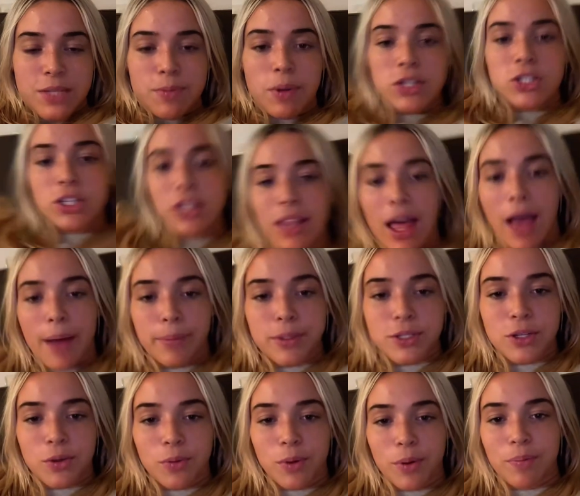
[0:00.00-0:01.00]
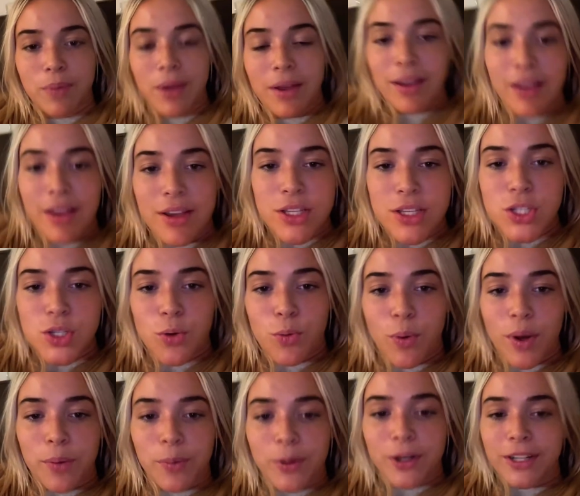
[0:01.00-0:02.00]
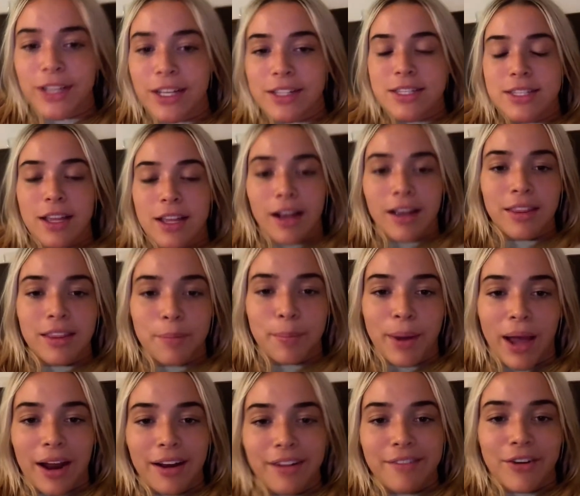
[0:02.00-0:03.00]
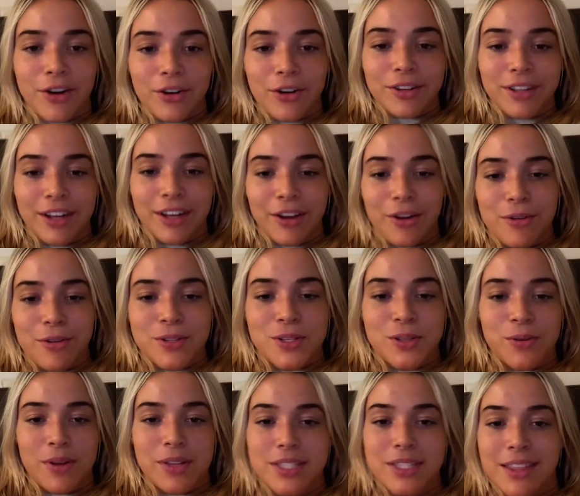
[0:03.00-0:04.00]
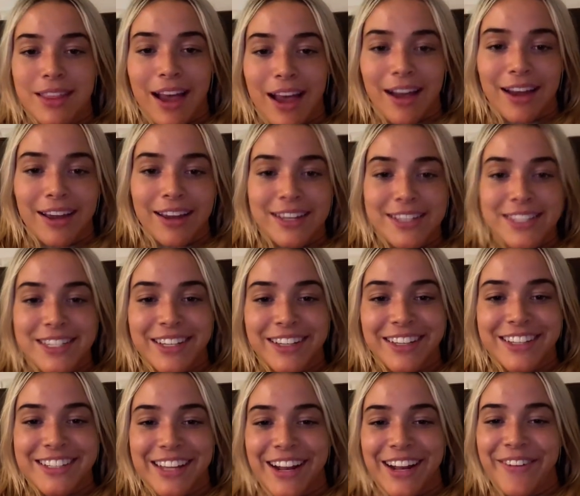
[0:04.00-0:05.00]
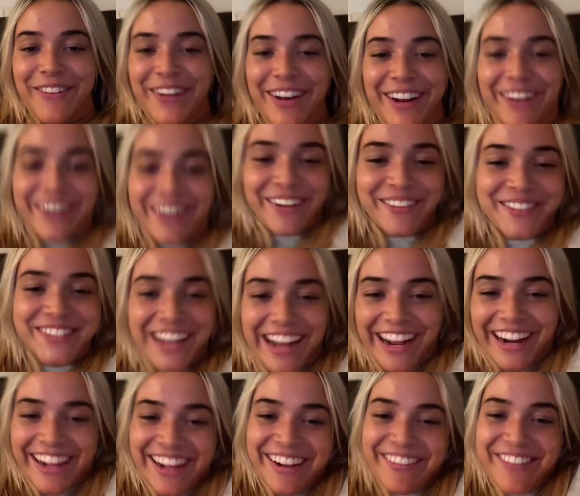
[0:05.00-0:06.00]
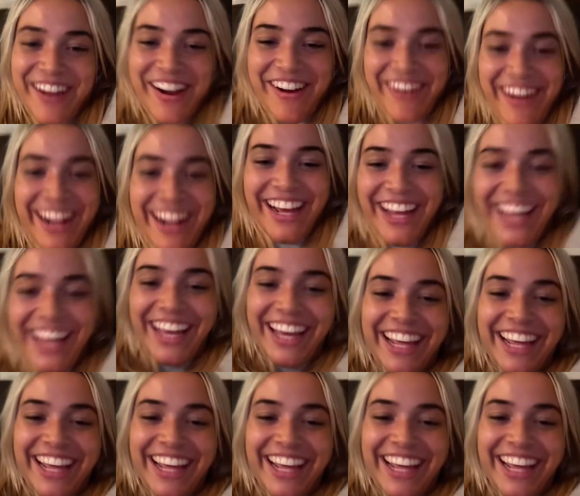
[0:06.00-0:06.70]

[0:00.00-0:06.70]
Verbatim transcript: Especially that episode where Squidward gets stuck in the patty vault and it goes to his thighs. Does anyone know what I'm talking about?